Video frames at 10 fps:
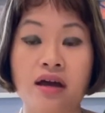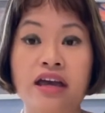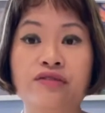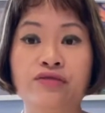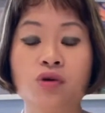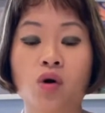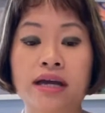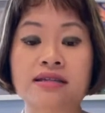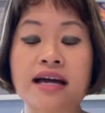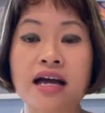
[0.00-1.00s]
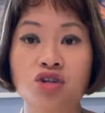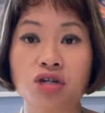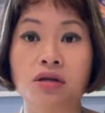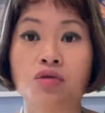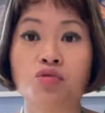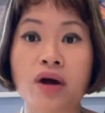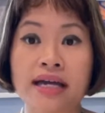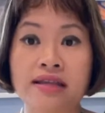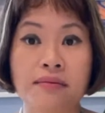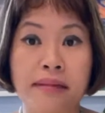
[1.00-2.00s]
if your intention
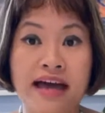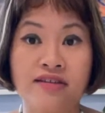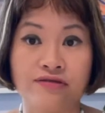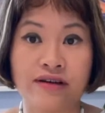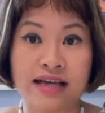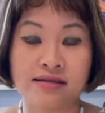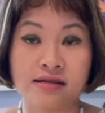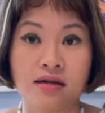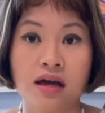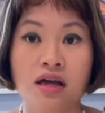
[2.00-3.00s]
already manifests.